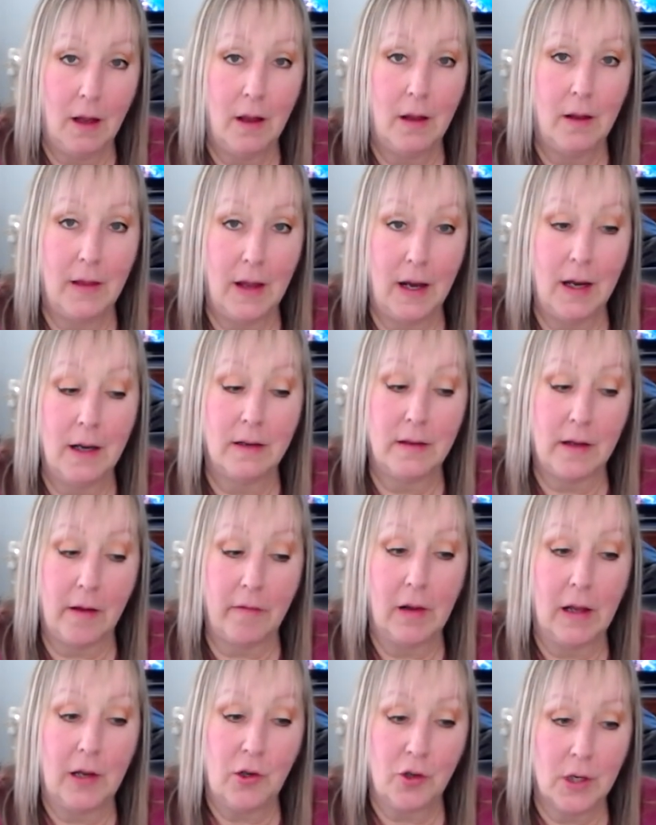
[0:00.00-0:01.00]
they can
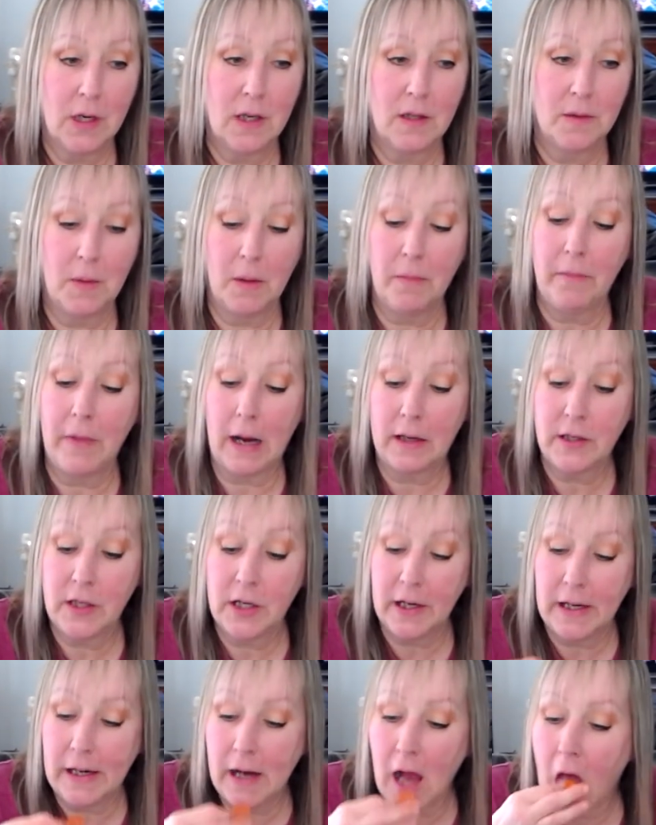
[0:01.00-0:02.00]
definitely transmit
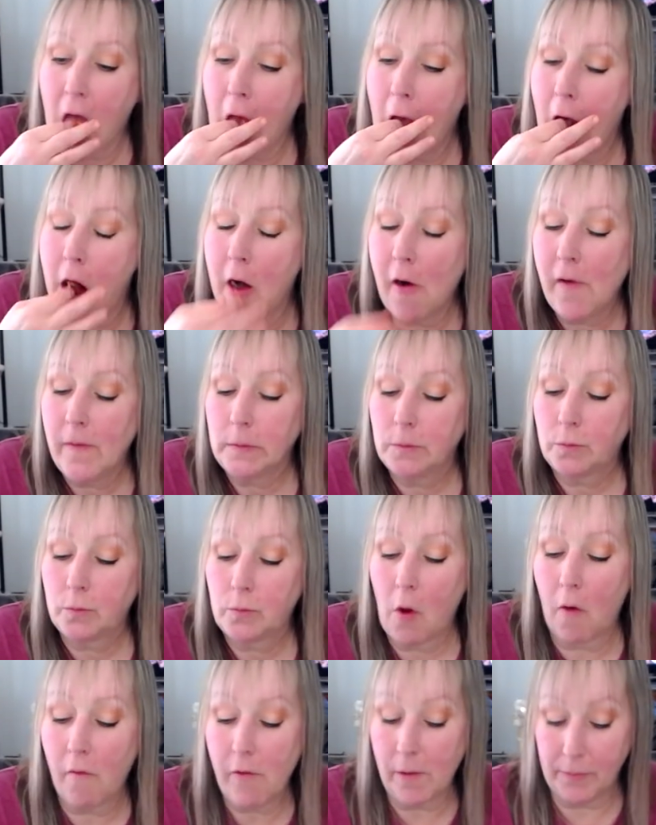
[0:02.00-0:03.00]
bacteria
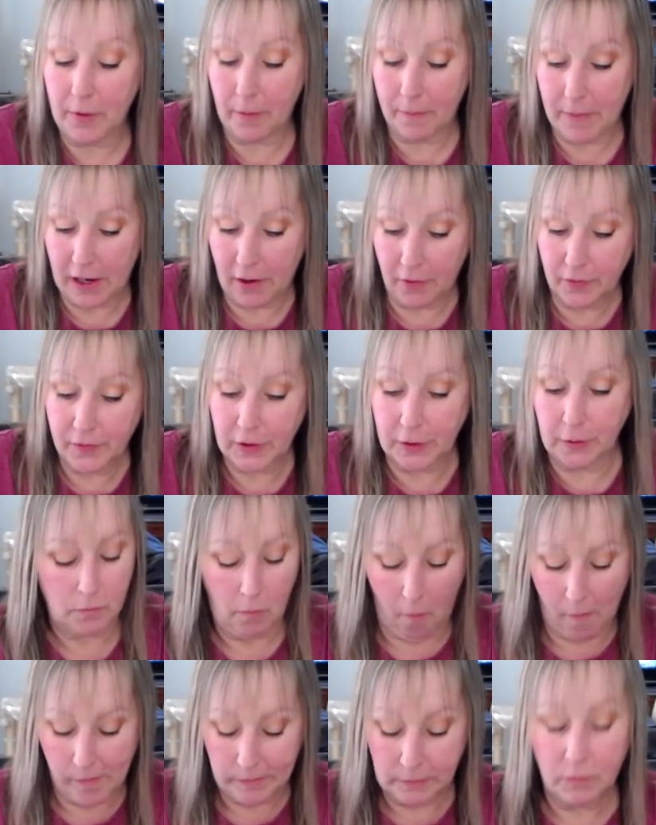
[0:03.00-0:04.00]
from their mouth.
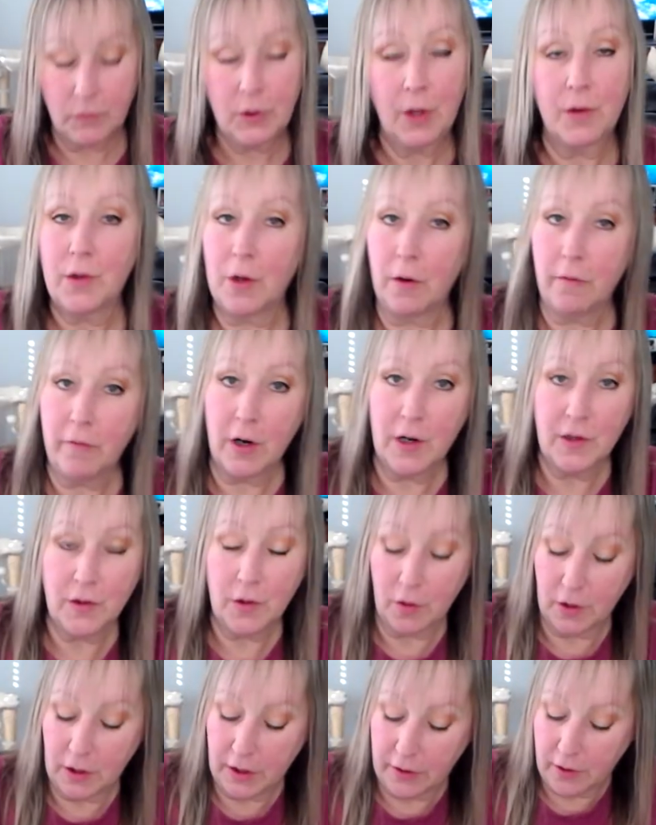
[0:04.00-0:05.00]
So far so
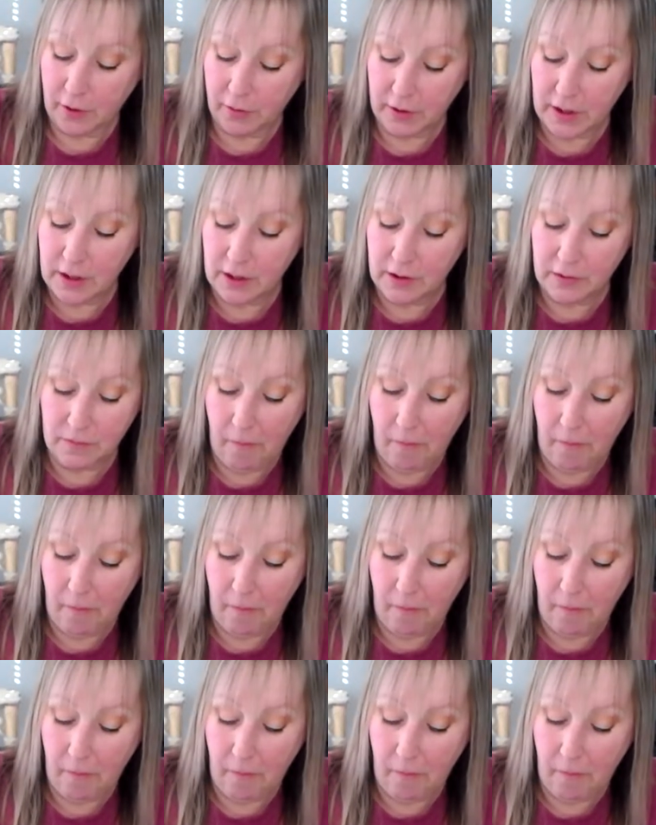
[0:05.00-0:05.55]
good though. He's